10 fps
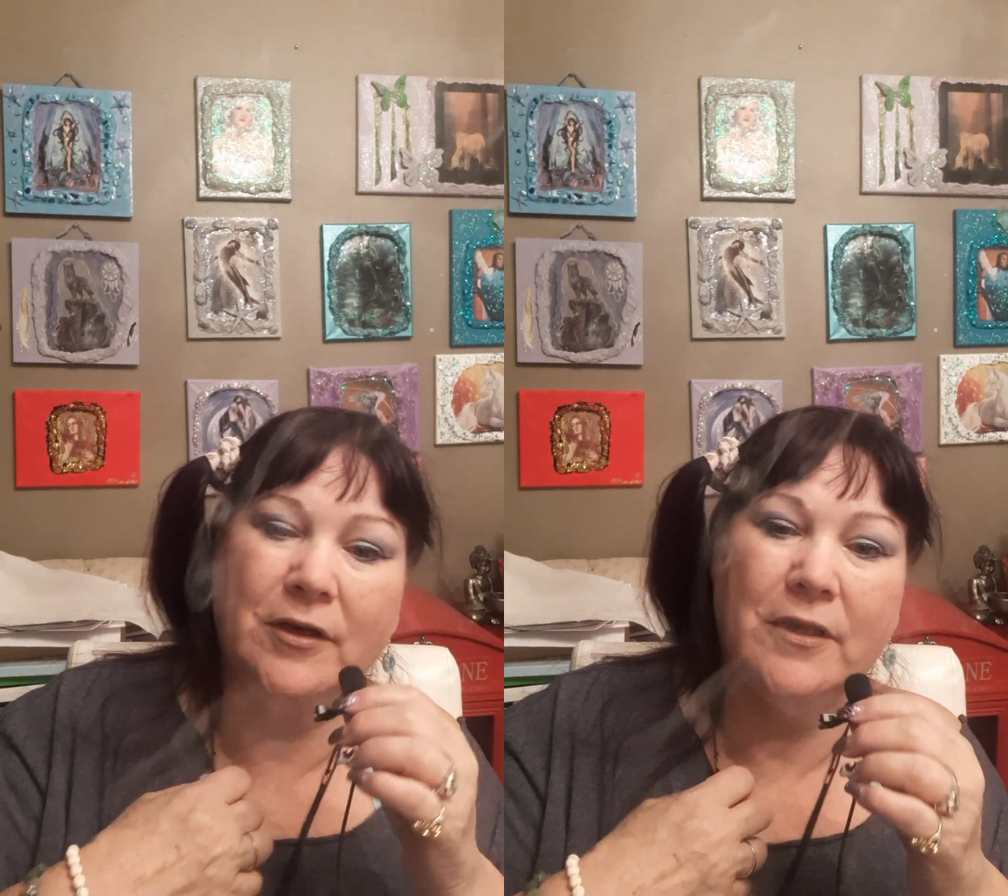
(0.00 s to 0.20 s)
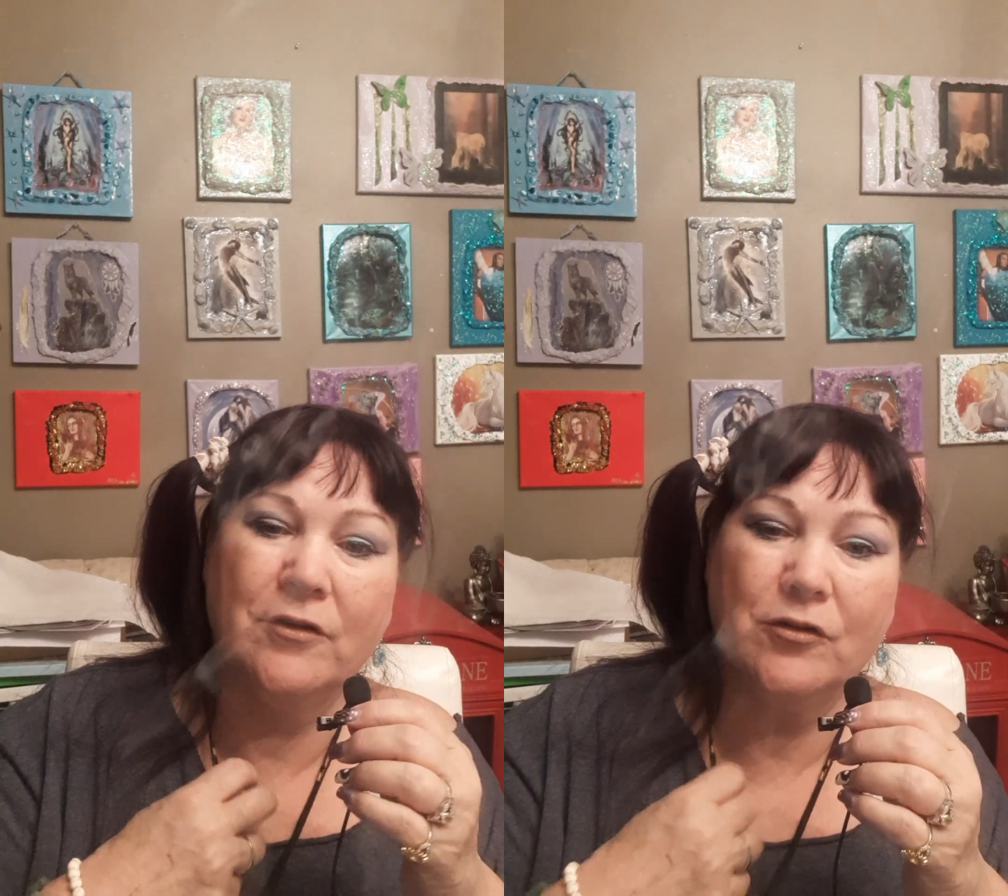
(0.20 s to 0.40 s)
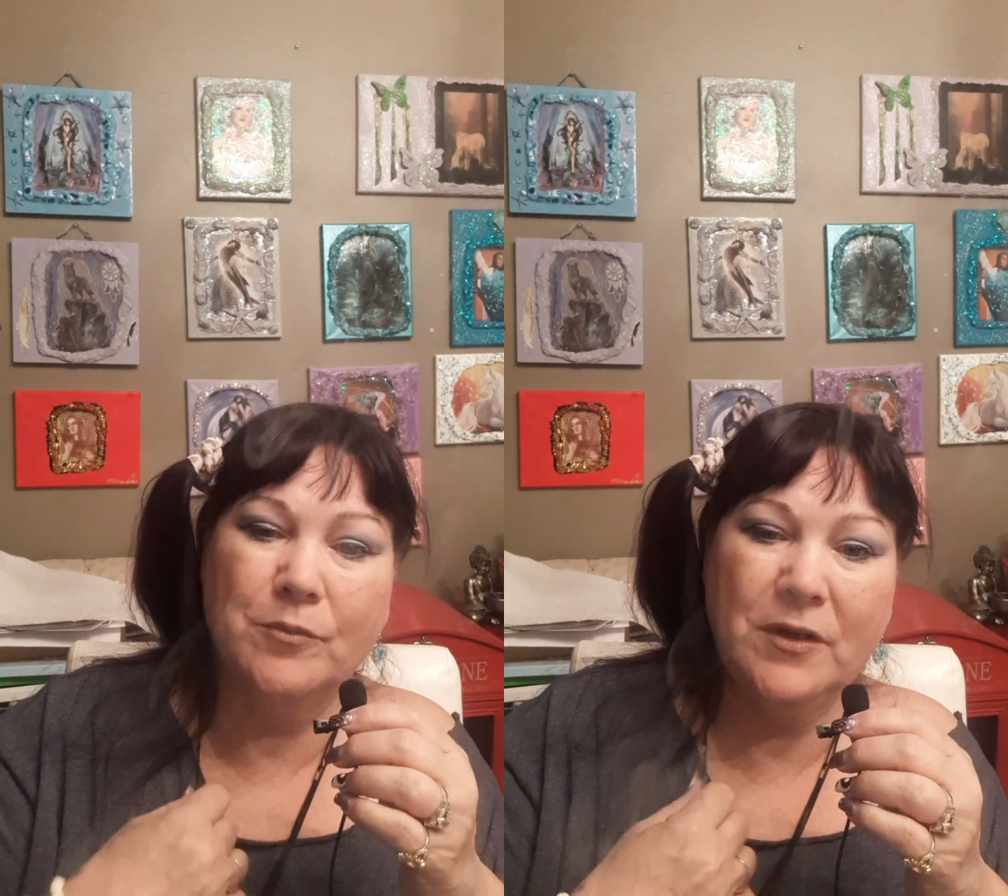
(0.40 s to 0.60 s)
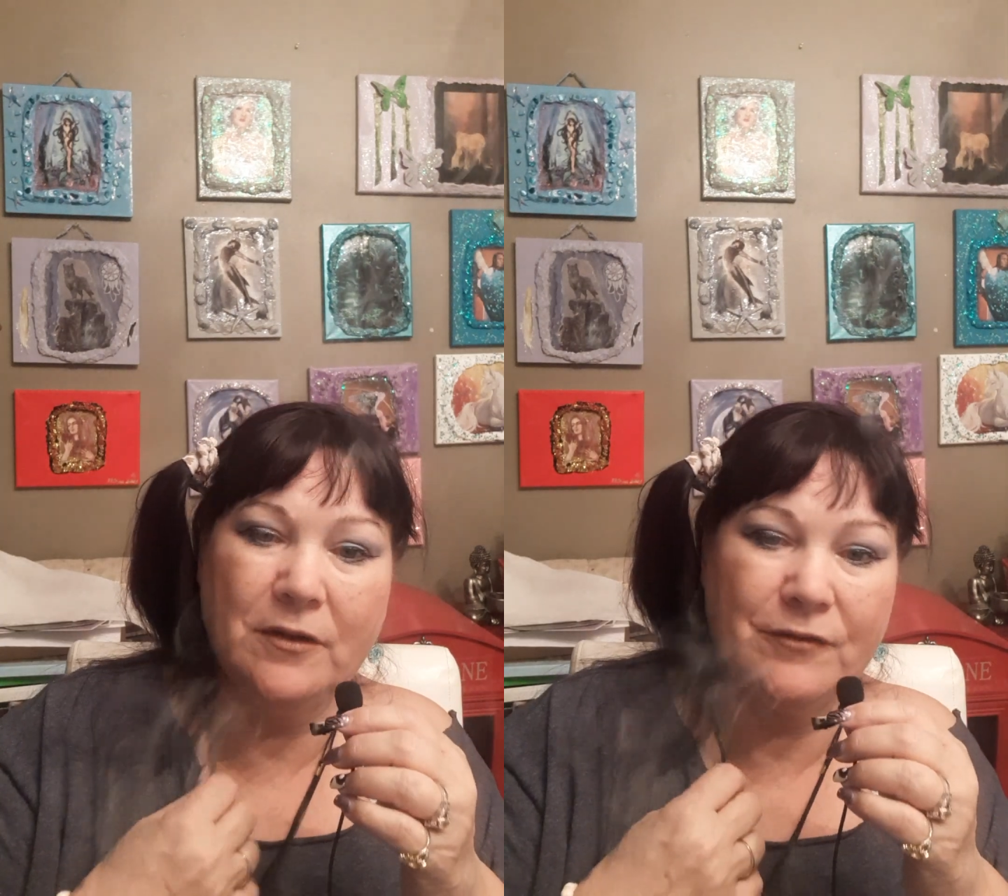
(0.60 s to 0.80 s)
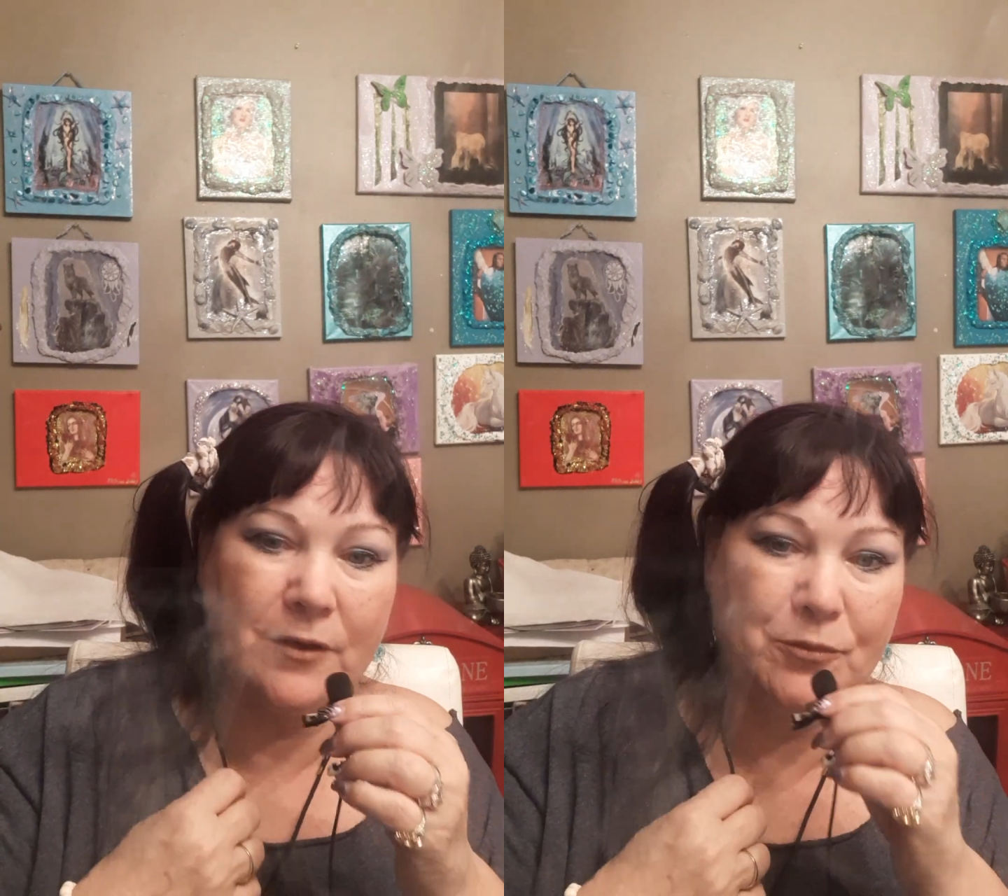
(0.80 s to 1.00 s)
hear
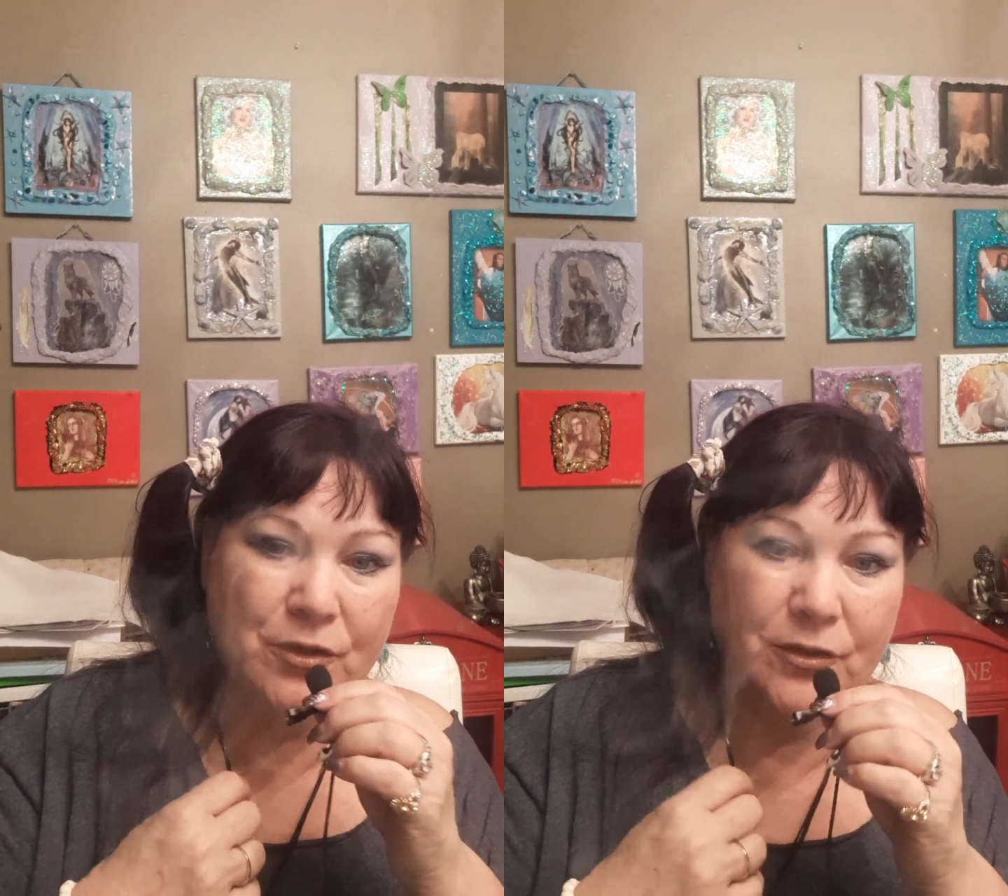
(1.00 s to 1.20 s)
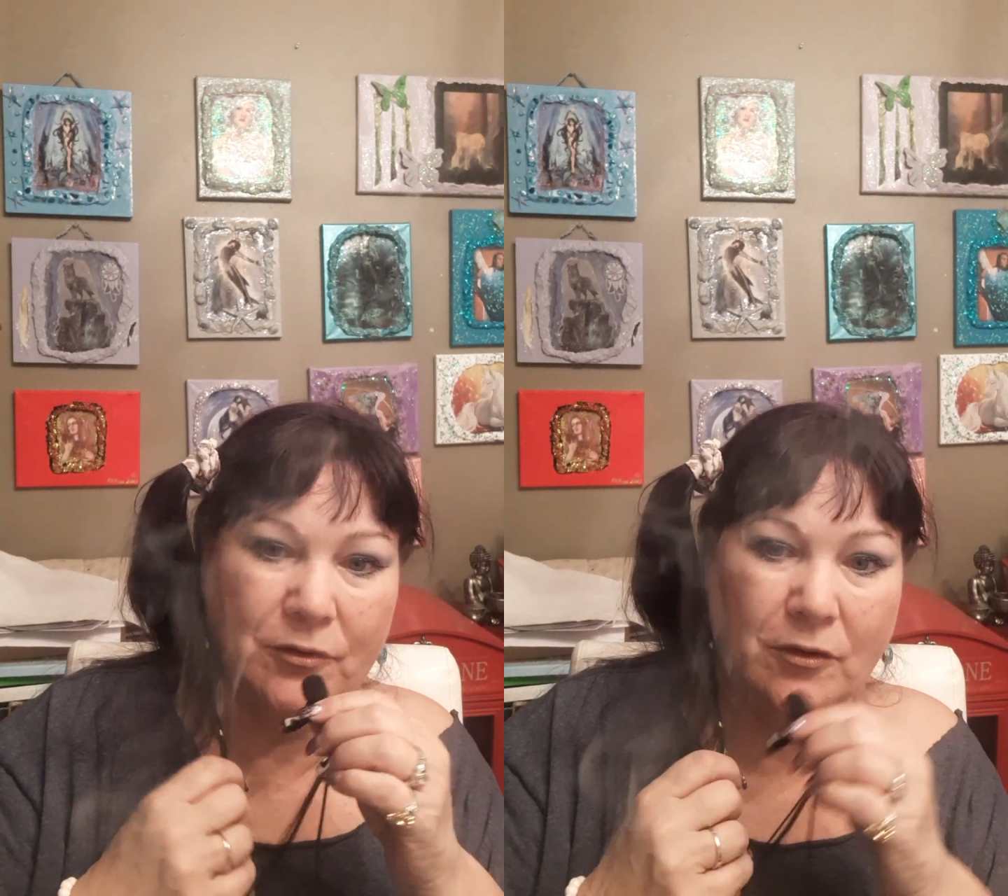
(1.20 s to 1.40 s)
me if I put it